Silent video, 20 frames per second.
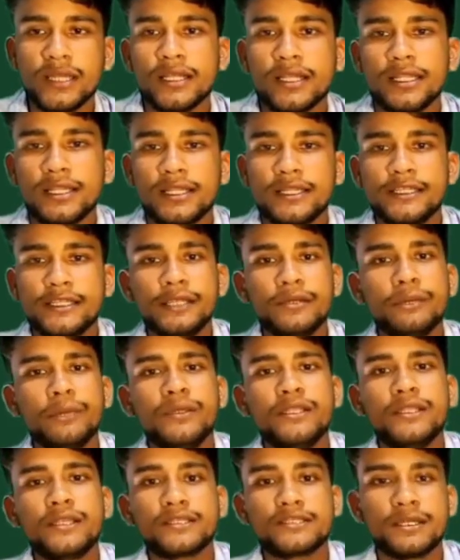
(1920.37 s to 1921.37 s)
Let D
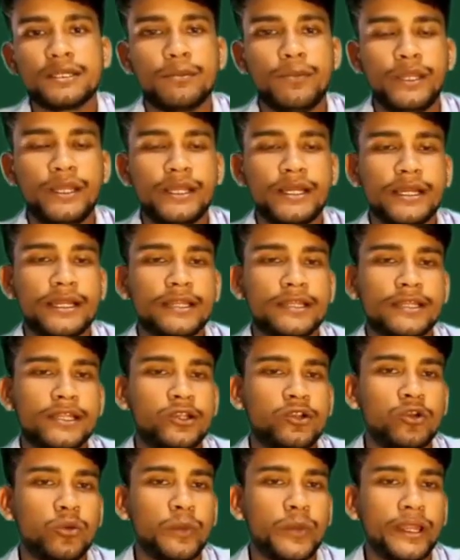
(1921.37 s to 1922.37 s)
be the simply
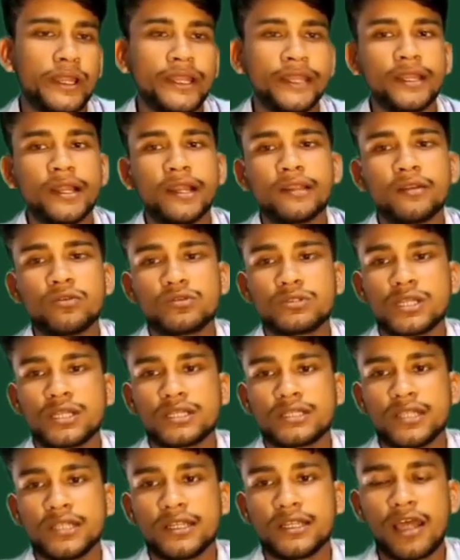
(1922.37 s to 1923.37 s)
connected domain in R to
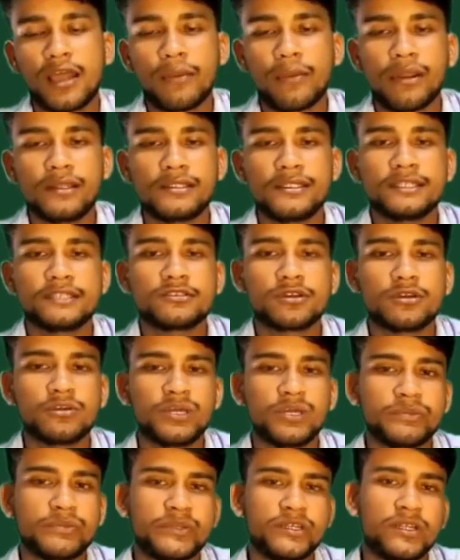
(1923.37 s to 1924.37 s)
such that divergence of
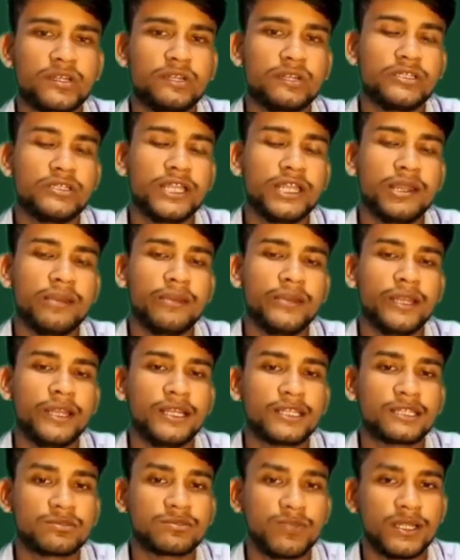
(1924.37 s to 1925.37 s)
f equal to del f del
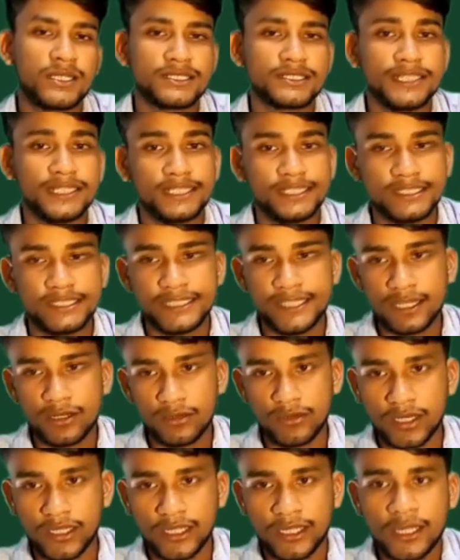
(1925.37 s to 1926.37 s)
x plus del g del
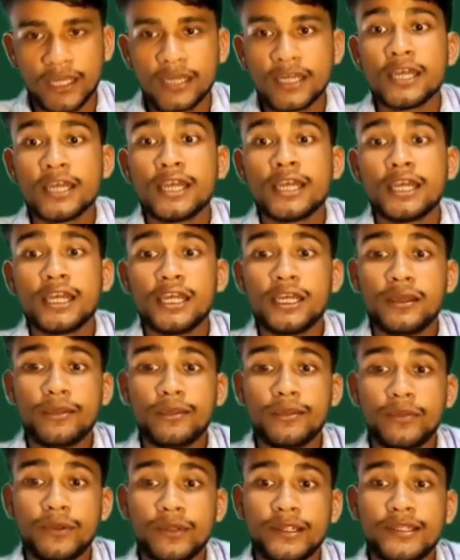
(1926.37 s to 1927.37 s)
y. If
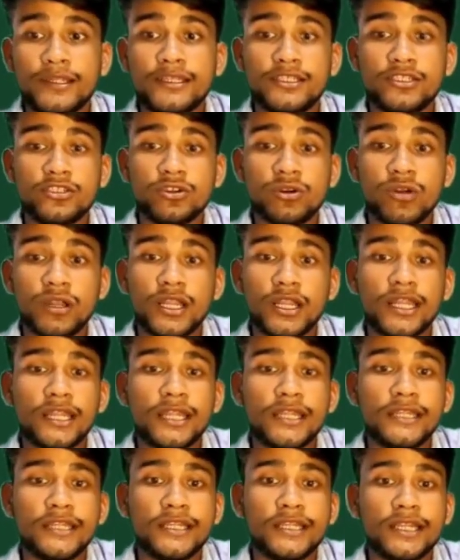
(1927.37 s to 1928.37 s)
it is not
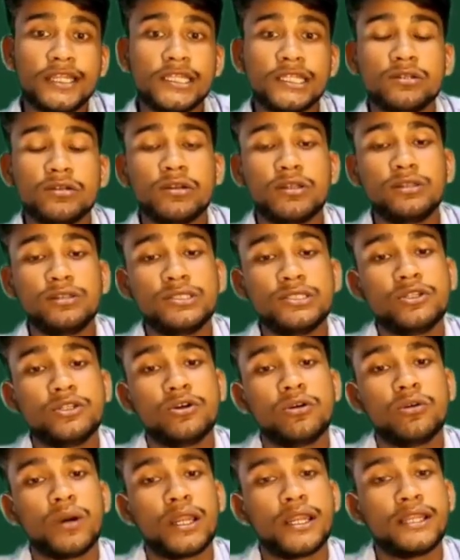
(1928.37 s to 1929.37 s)
identically equal to 0
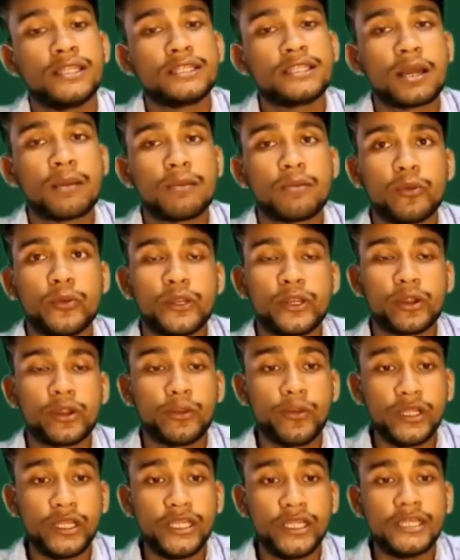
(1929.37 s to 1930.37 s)
over any subdomain
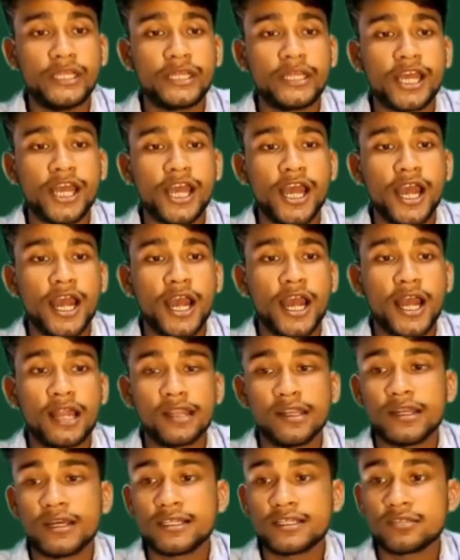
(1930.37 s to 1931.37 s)
of D
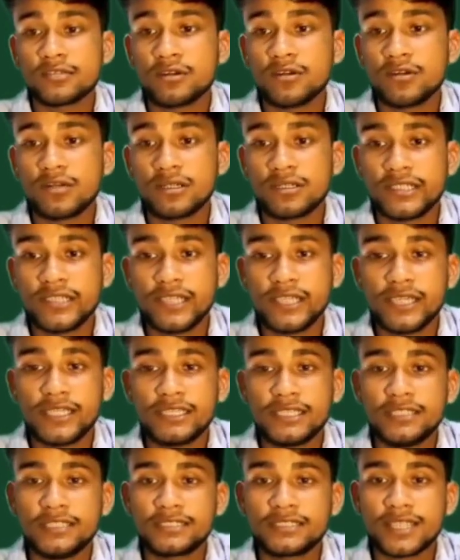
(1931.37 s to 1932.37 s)
and does not
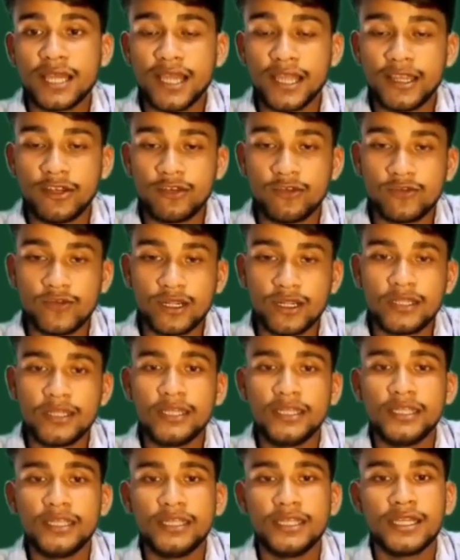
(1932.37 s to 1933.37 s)
change its sign over
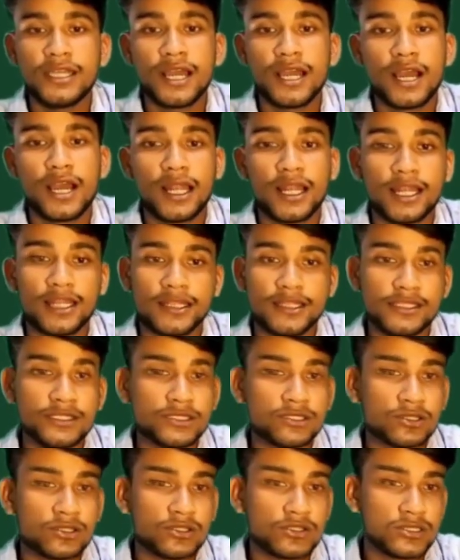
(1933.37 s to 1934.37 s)
D, under this
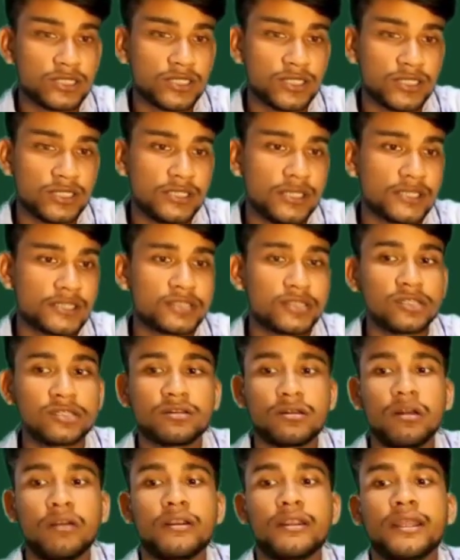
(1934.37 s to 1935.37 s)
condition it does not
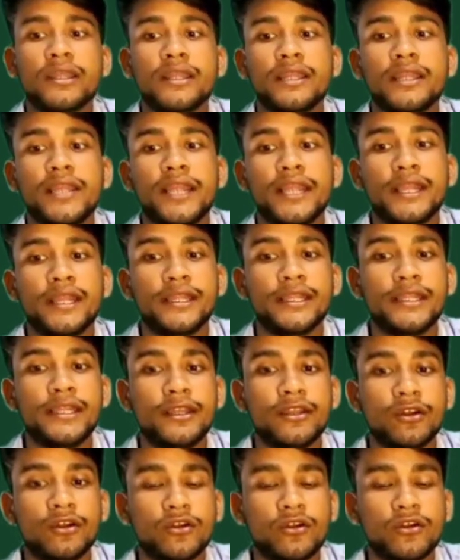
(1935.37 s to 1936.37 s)
contain any
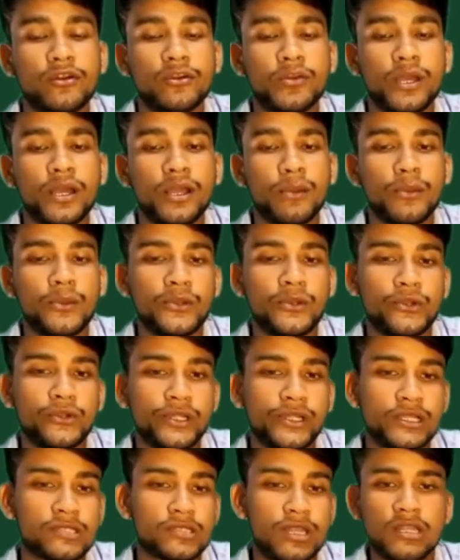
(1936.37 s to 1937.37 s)
non-trivial
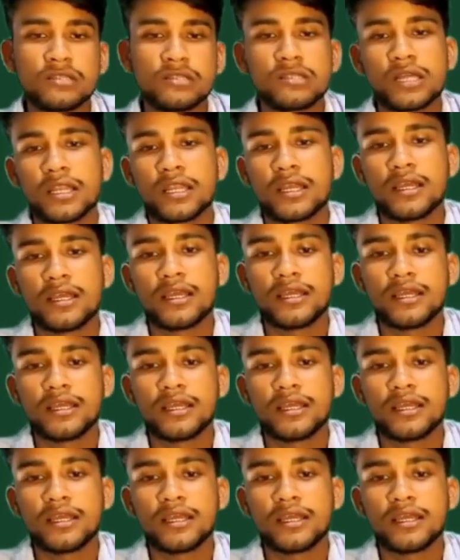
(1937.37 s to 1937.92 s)
periodic solution.